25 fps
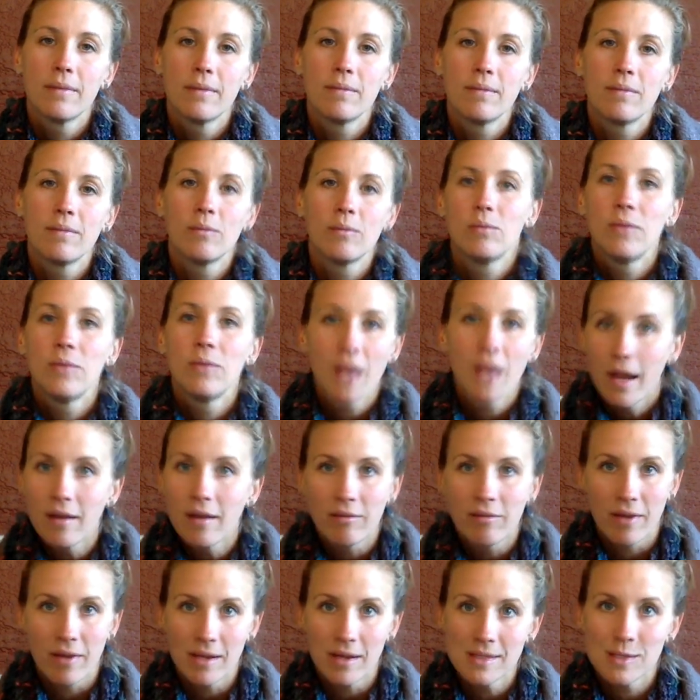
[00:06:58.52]
None
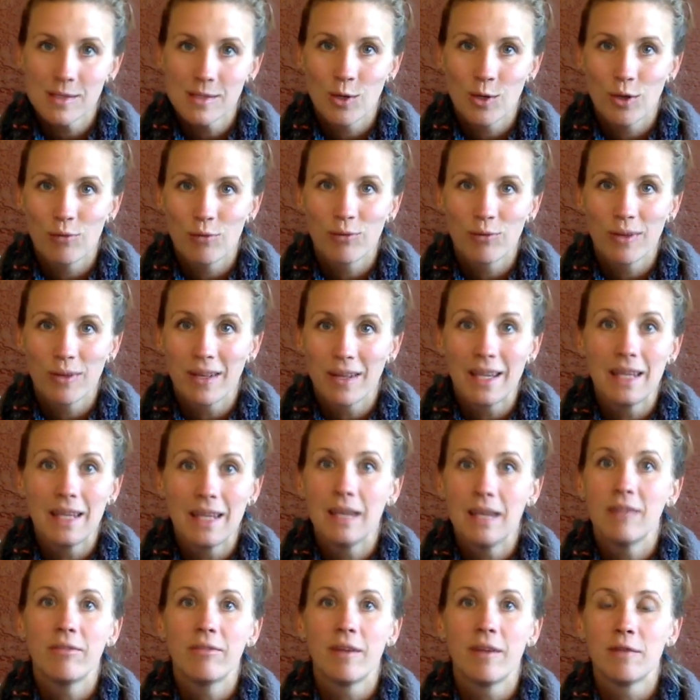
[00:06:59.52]
of us could really
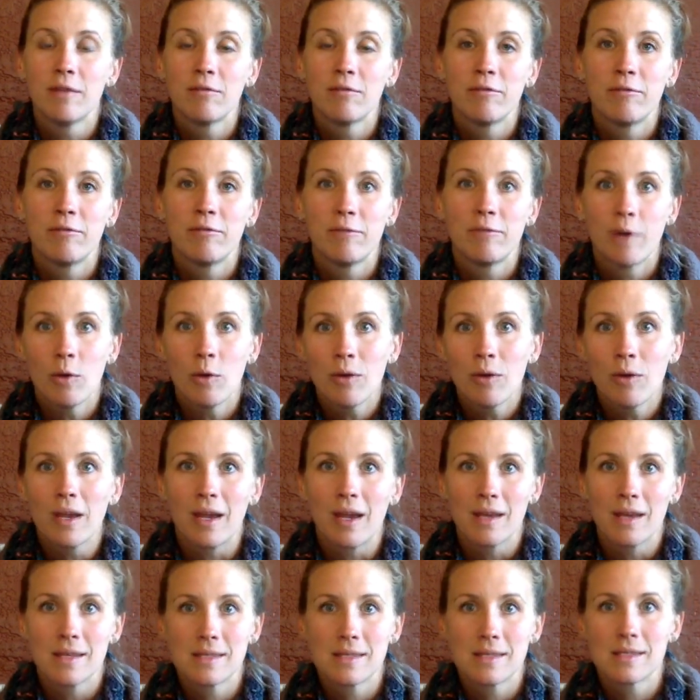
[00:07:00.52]
even
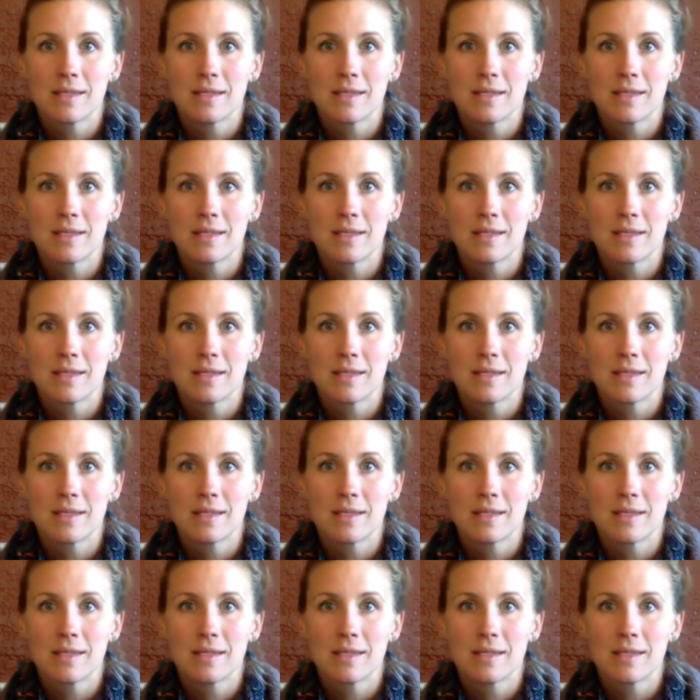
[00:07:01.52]
focus